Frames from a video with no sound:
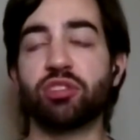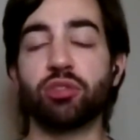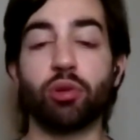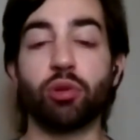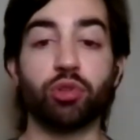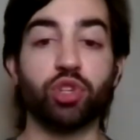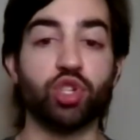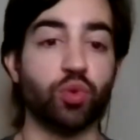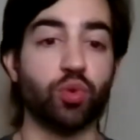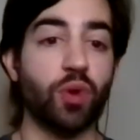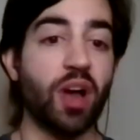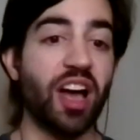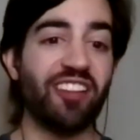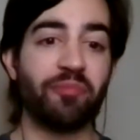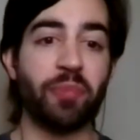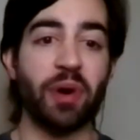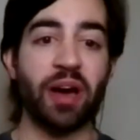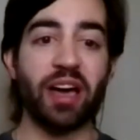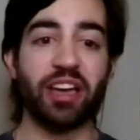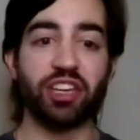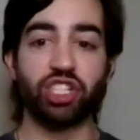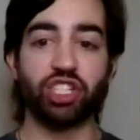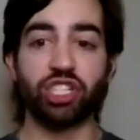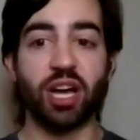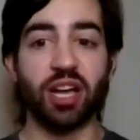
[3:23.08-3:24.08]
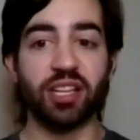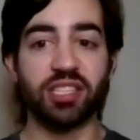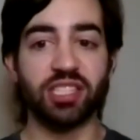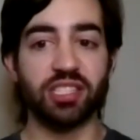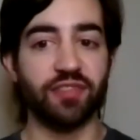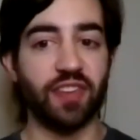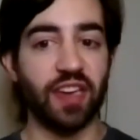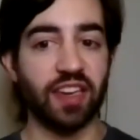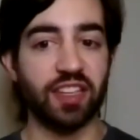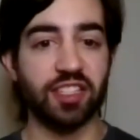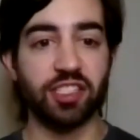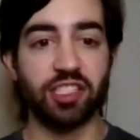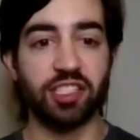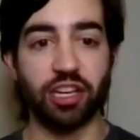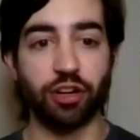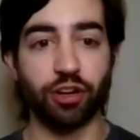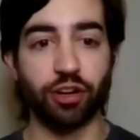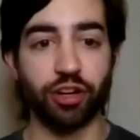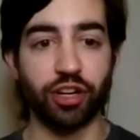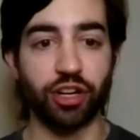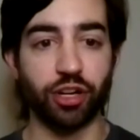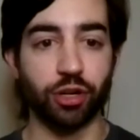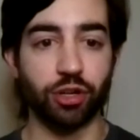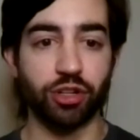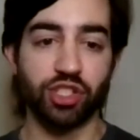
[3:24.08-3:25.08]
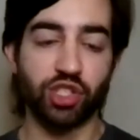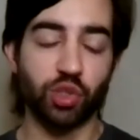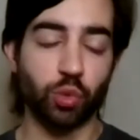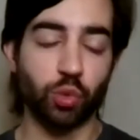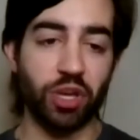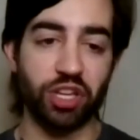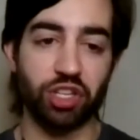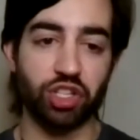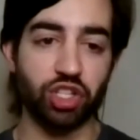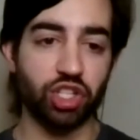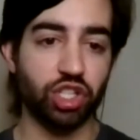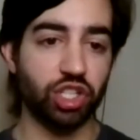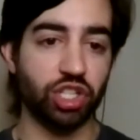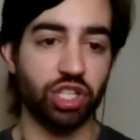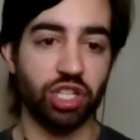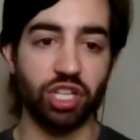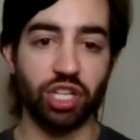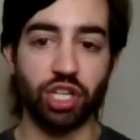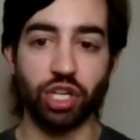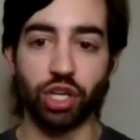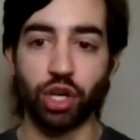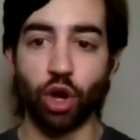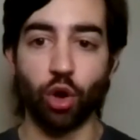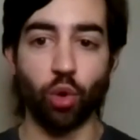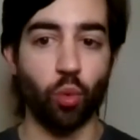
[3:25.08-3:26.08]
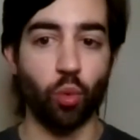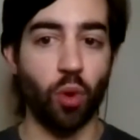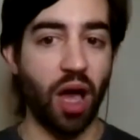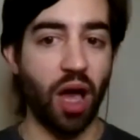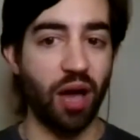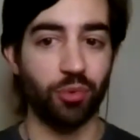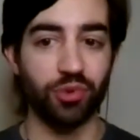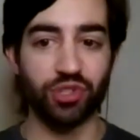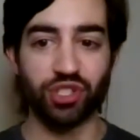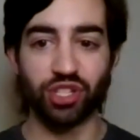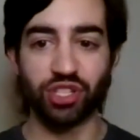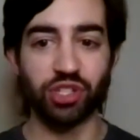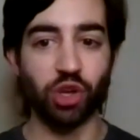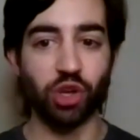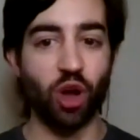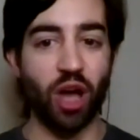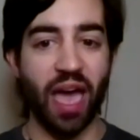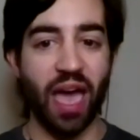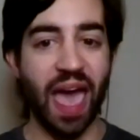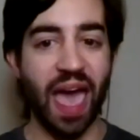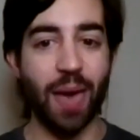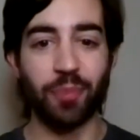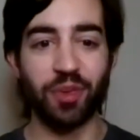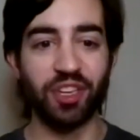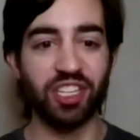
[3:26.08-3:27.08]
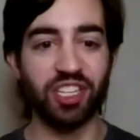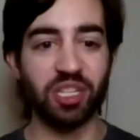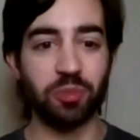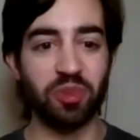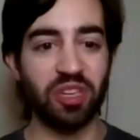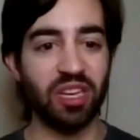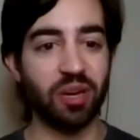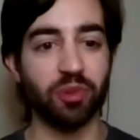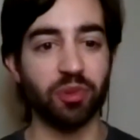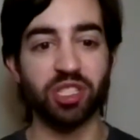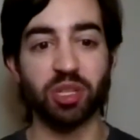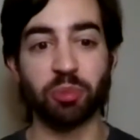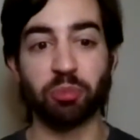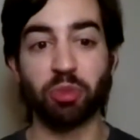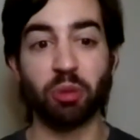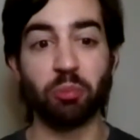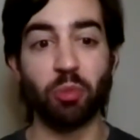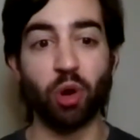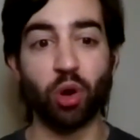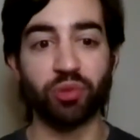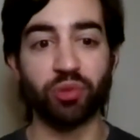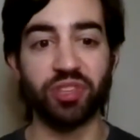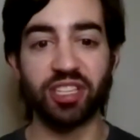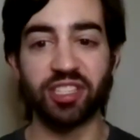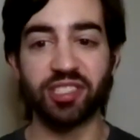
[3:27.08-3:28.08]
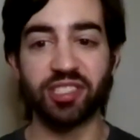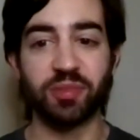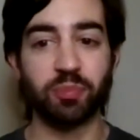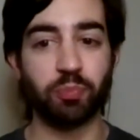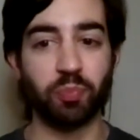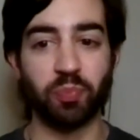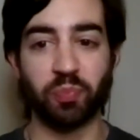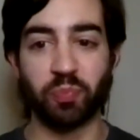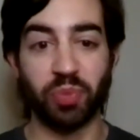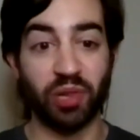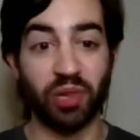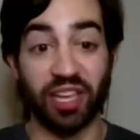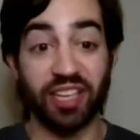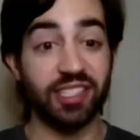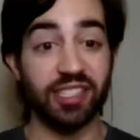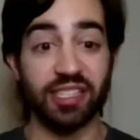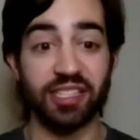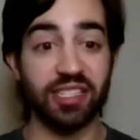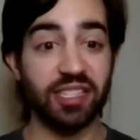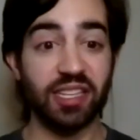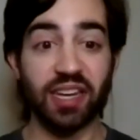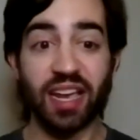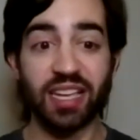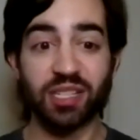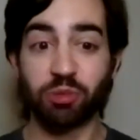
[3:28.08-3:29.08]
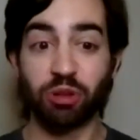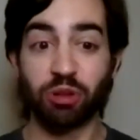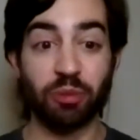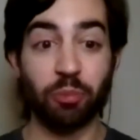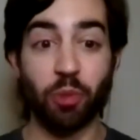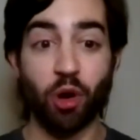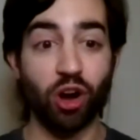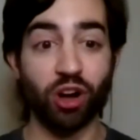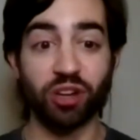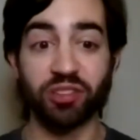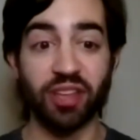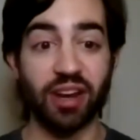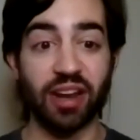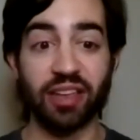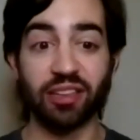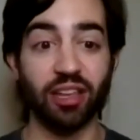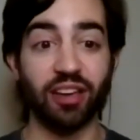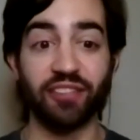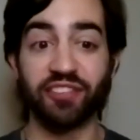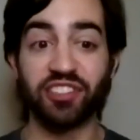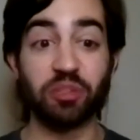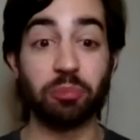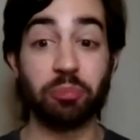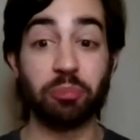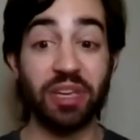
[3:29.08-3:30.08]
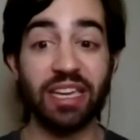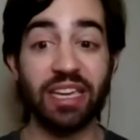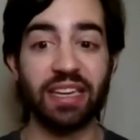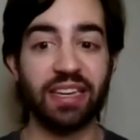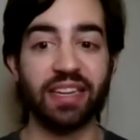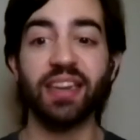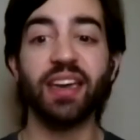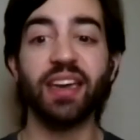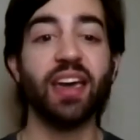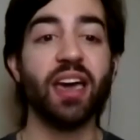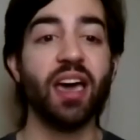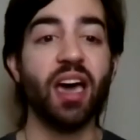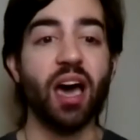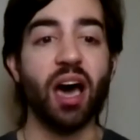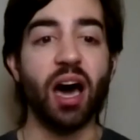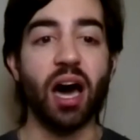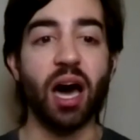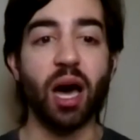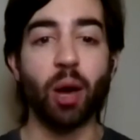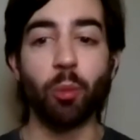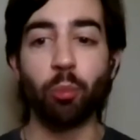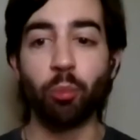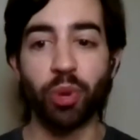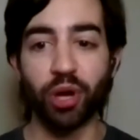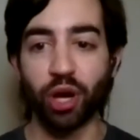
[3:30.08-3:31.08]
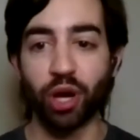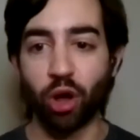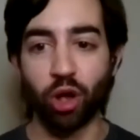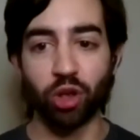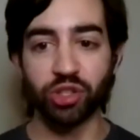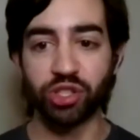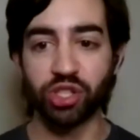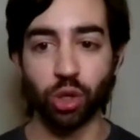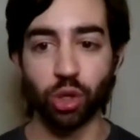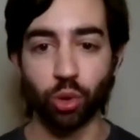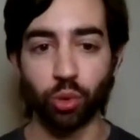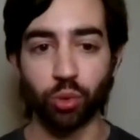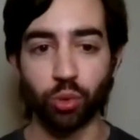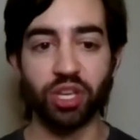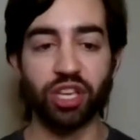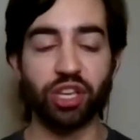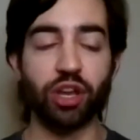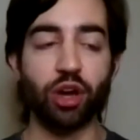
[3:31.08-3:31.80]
drive-by shots of exteriors, which, I was just happy to be able to promote these places in Asbury Park that I love to be. But also,